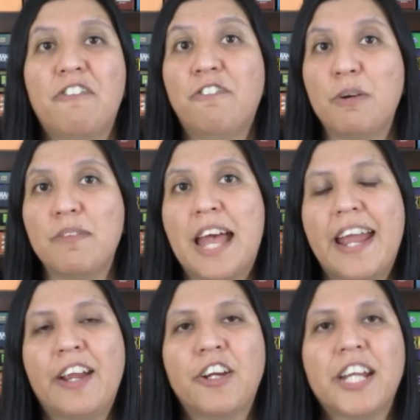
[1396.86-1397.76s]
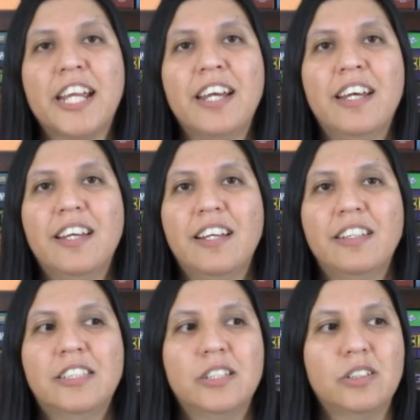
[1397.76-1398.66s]
from that area.
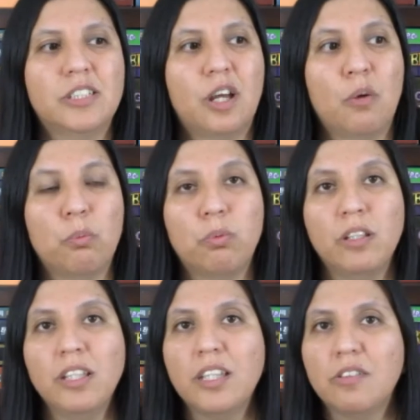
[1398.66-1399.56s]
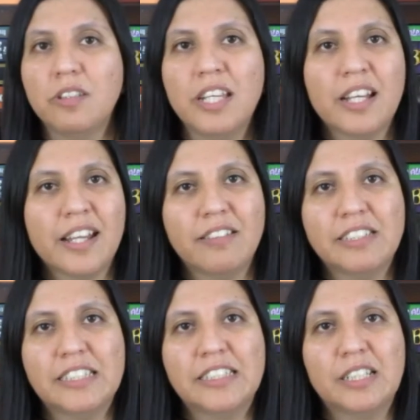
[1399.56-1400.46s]
So it's a really unique kind of
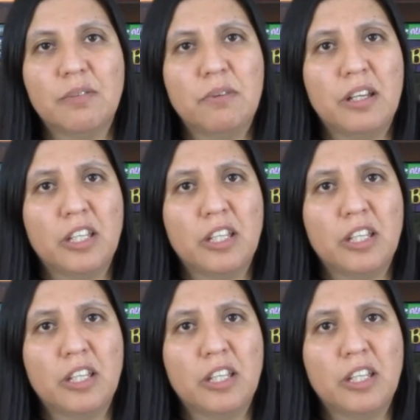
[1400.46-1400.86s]
system.